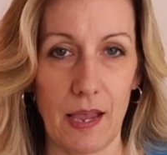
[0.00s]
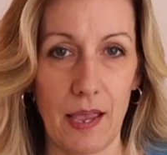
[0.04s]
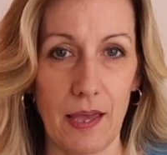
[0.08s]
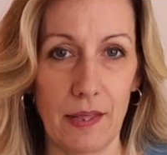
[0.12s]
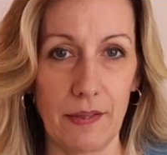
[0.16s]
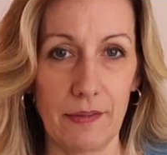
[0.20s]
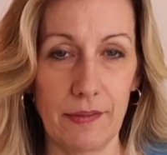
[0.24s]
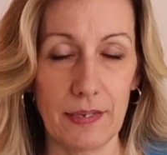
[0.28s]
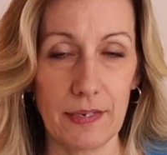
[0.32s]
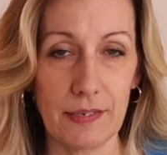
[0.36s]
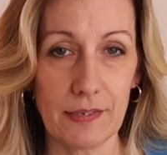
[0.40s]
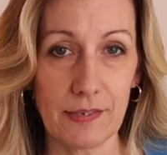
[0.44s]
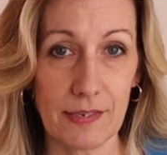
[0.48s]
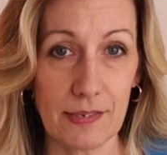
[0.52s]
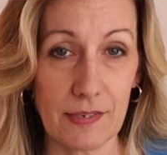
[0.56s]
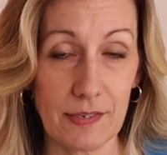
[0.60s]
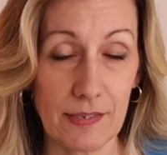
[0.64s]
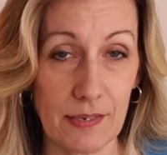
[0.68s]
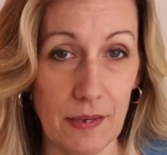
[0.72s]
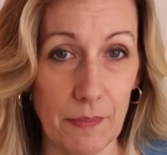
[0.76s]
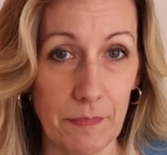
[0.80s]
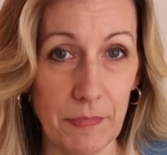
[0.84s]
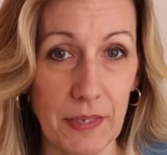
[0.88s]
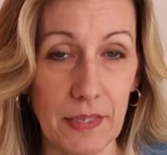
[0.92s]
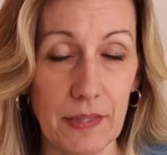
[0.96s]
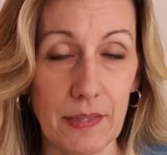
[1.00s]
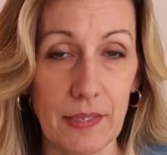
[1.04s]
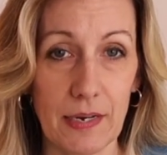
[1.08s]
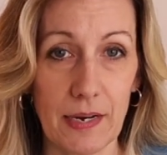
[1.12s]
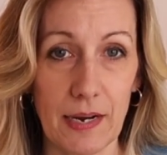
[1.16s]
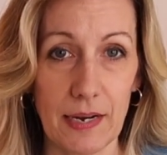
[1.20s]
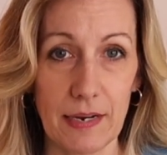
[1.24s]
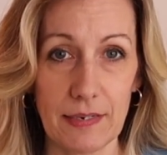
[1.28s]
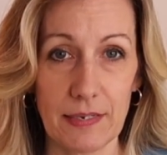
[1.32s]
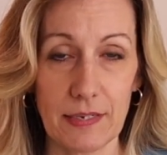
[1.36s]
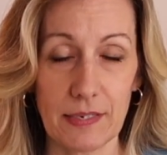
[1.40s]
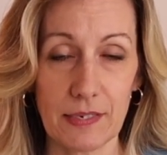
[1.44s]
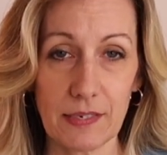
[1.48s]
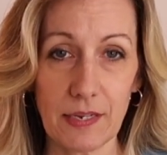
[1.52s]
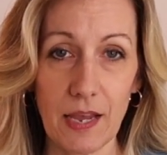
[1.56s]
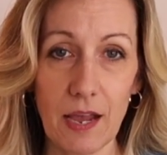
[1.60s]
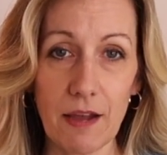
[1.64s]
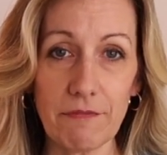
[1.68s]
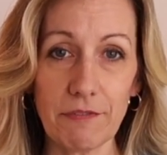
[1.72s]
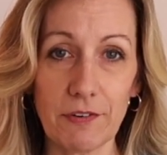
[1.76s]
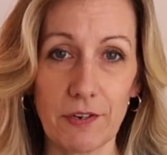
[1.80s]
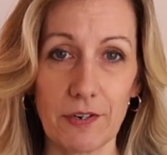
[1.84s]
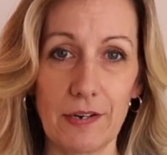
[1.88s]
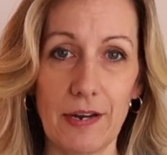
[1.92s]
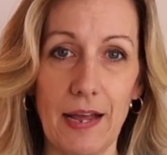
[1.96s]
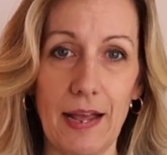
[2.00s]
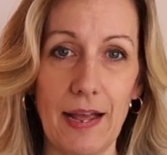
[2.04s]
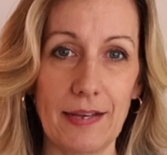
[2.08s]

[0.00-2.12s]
And this is something that I discovered